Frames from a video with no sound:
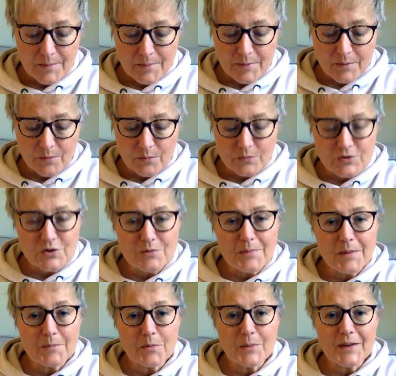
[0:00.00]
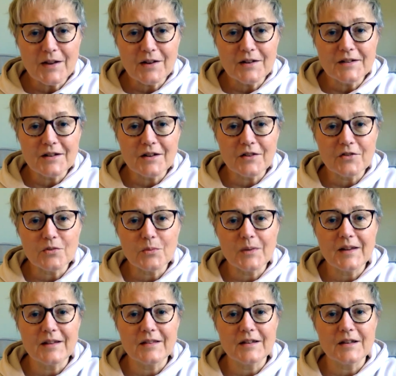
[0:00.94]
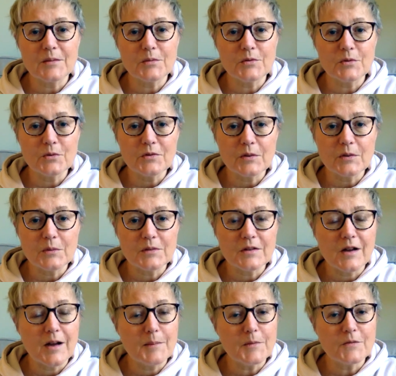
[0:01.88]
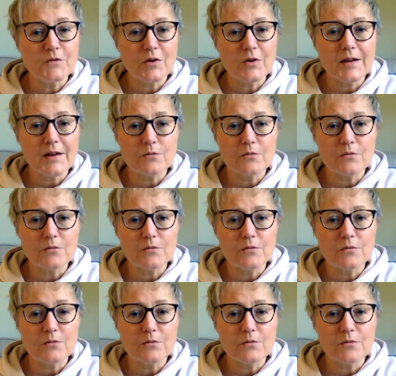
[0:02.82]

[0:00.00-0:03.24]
but do you remember we heard last week that it was also a time of great